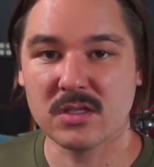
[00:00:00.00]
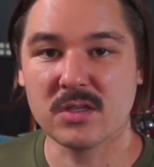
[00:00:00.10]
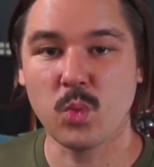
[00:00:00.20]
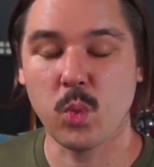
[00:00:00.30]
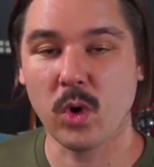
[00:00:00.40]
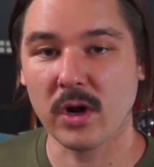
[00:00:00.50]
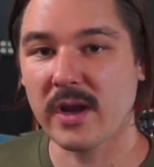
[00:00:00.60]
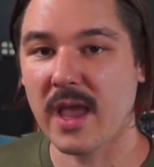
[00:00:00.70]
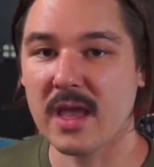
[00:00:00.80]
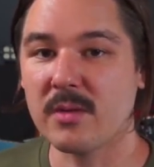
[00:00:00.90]
weren't
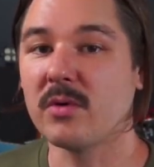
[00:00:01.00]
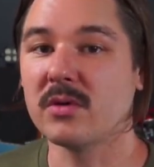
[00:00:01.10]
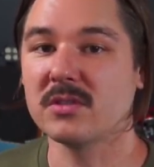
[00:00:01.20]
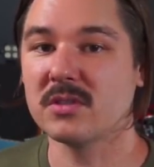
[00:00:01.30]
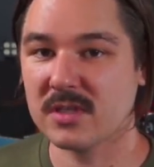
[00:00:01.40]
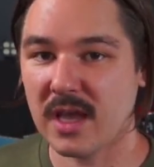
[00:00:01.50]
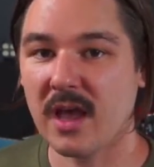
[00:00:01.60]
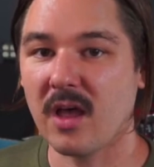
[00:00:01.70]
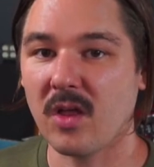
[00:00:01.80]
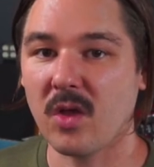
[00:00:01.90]
able to
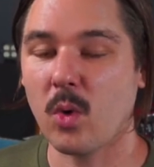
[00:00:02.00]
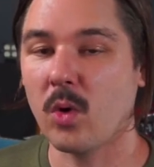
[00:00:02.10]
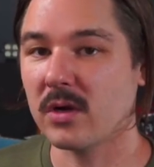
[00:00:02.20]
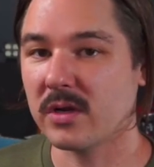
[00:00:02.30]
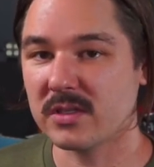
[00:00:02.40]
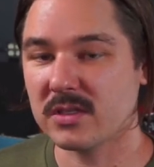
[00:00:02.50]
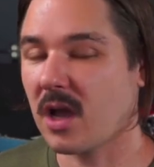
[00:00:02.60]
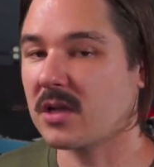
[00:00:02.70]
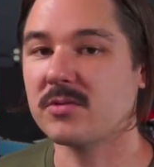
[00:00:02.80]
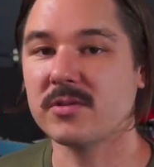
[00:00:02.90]
tell or
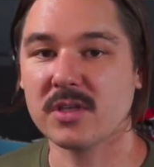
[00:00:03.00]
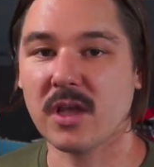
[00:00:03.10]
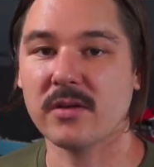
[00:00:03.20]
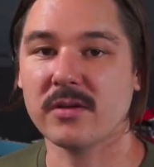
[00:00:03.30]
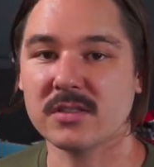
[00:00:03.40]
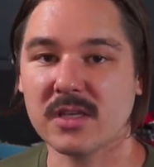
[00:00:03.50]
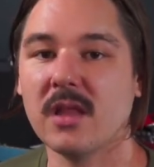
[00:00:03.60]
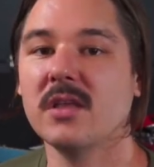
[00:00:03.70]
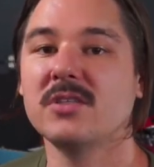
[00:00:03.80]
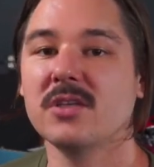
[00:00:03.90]
talk to each other and tell
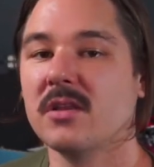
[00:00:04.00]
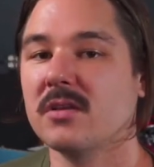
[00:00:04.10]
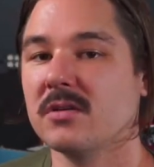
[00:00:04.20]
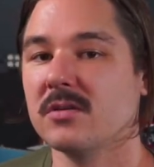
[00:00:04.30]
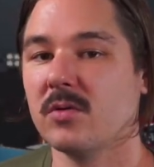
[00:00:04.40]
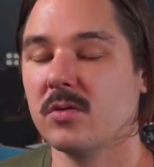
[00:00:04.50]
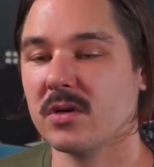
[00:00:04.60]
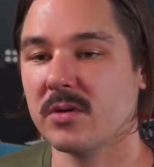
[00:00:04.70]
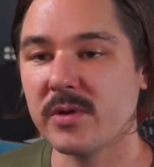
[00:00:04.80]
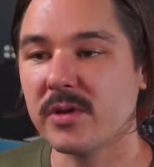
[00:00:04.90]
each other or
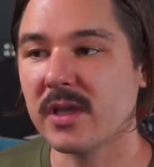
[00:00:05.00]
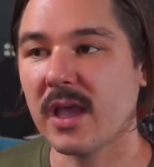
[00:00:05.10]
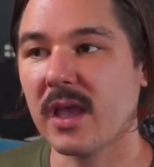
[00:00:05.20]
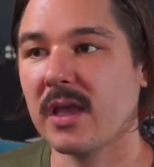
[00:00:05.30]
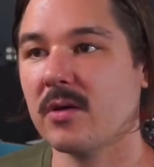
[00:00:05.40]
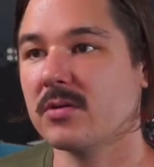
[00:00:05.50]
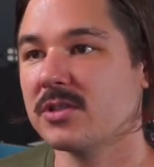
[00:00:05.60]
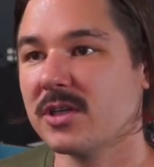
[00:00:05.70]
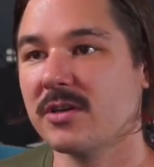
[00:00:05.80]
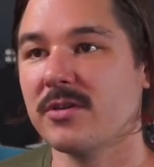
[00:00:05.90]
communicate or
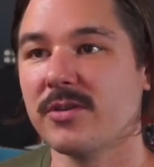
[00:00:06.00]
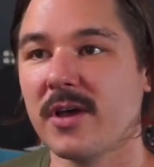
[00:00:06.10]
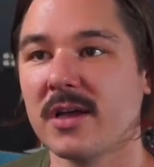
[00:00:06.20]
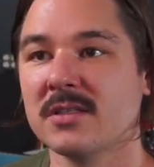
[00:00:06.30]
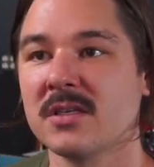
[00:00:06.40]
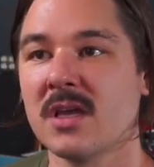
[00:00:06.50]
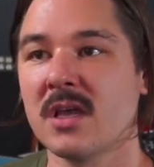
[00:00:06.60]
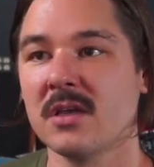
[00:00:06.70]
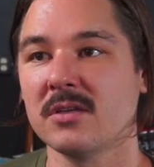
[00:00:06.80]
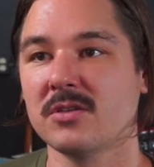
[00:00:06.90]
share their thoughts
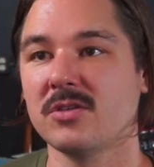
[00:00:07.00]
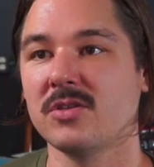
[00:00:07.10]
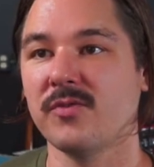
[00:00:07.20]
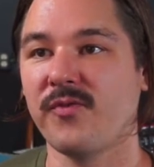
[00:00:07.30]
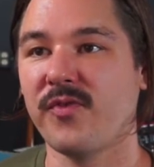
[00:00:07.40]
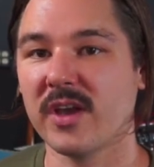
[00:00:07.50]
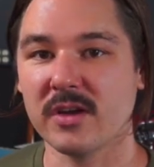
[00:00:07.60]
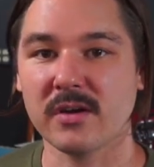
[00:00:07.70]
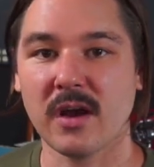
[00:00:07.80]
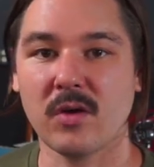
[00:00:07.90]
to figure
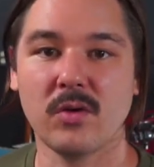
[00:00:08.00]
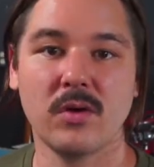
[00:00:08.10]
out.